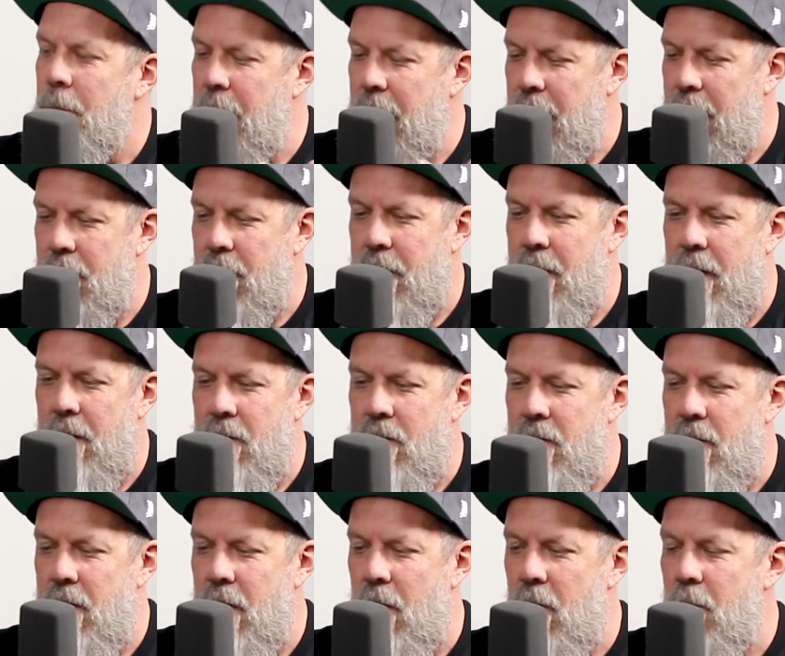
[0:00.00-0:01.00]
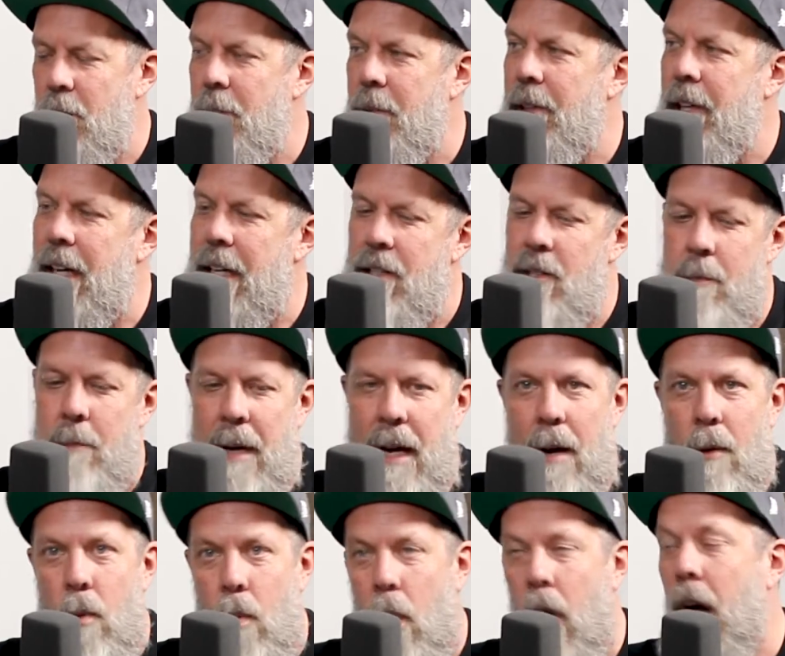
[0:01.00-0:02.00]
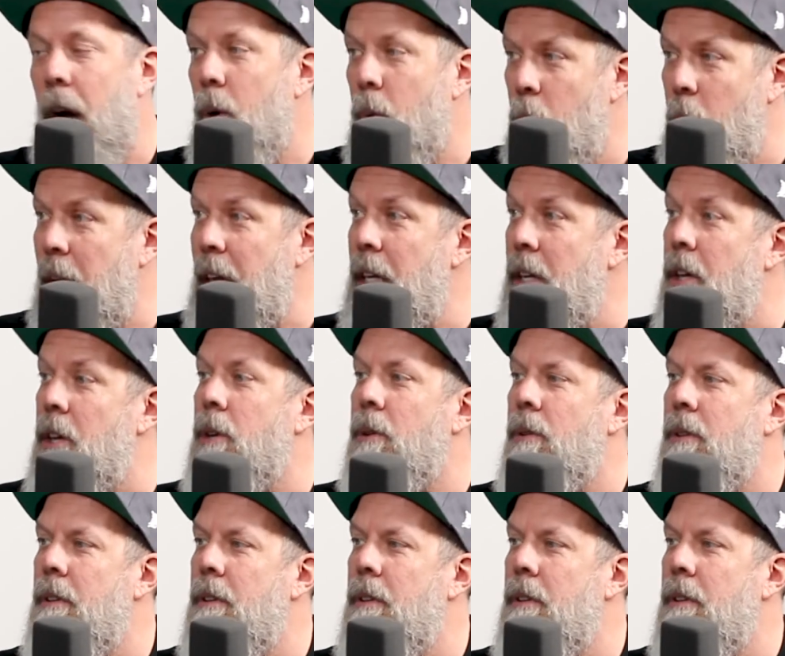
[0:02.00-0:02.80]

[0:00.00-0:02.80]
because they're so blessed by what we do.